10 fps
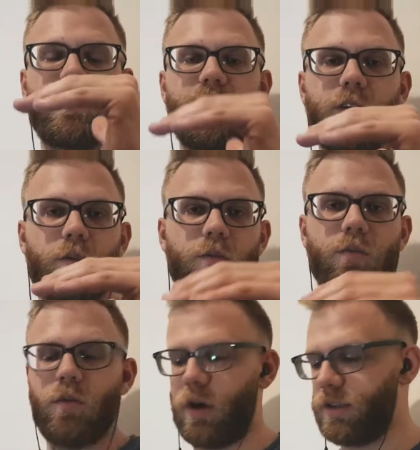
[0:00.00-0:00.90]
still
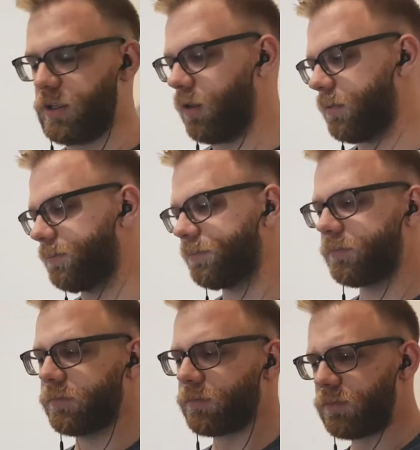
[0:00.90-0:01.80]
quite solid.
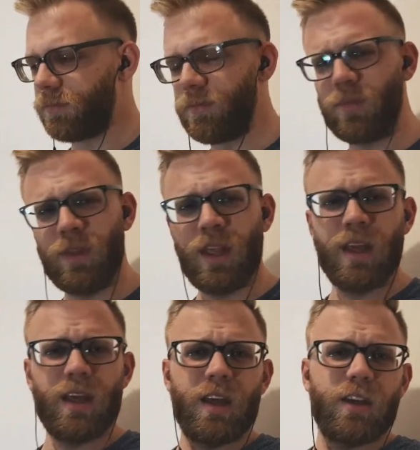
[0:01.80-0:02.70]

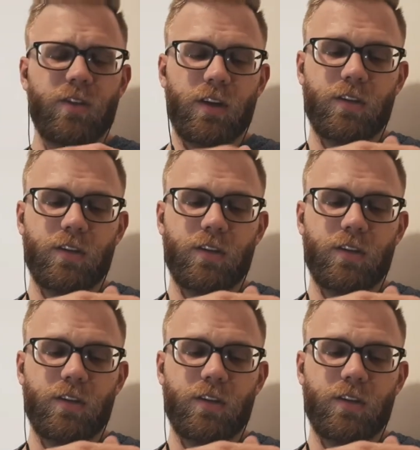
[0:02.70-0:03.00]
So you can